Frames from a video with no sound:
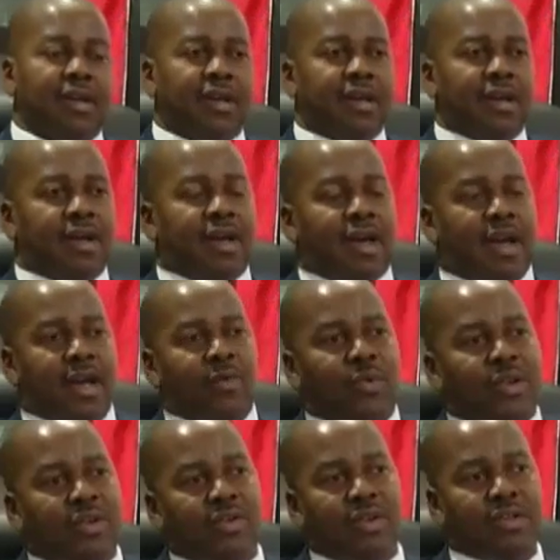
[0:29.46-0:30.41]
on youth with
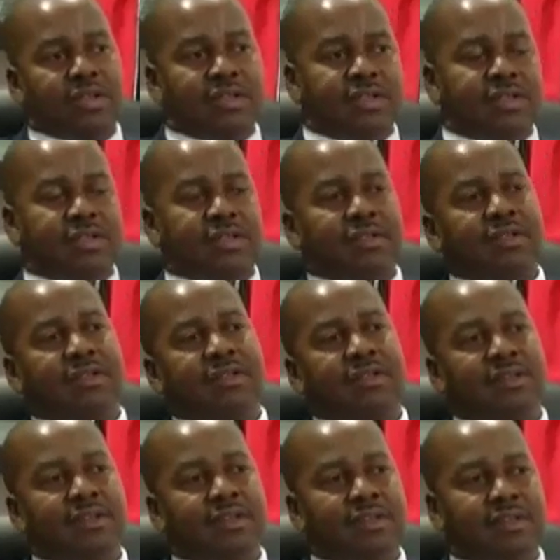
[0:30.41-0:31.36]
the Minister of Youth
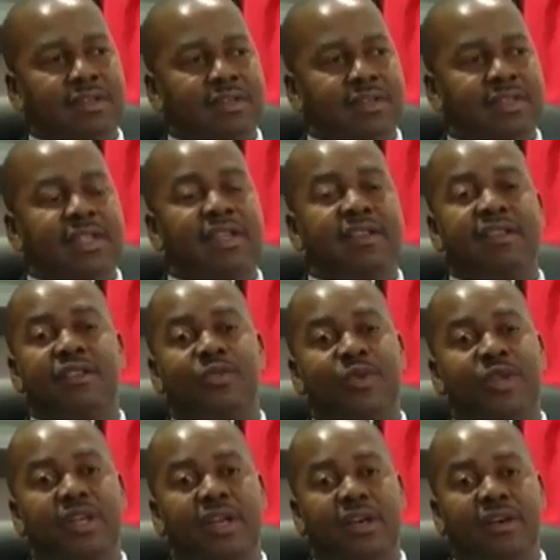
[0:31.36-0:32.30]
Development and
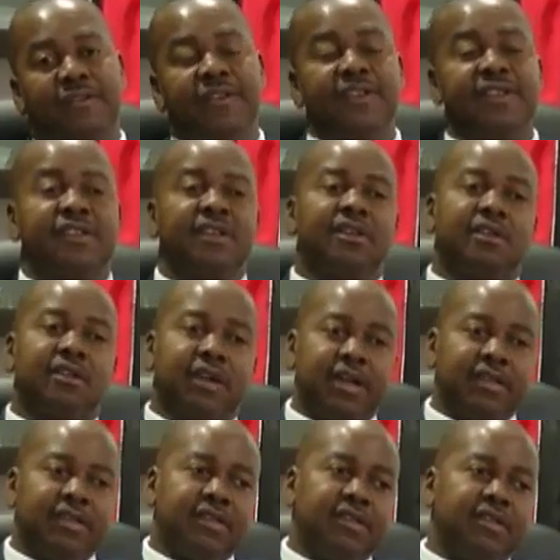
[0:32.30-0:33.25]
National Service,
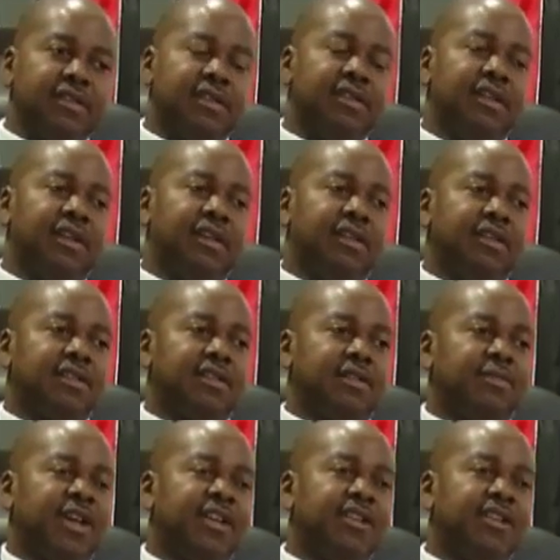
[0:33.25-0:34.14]
Foster Cummings.